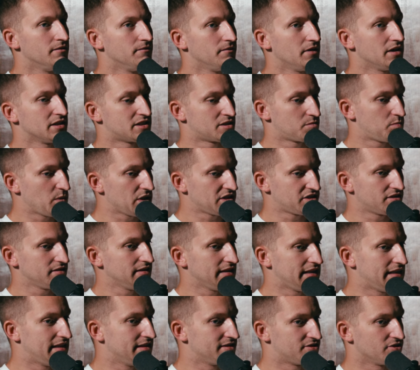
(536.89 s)

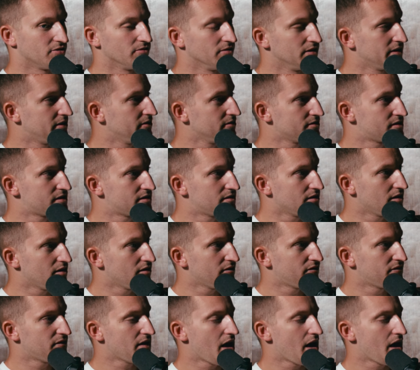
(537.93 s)
especially his earlier stuff.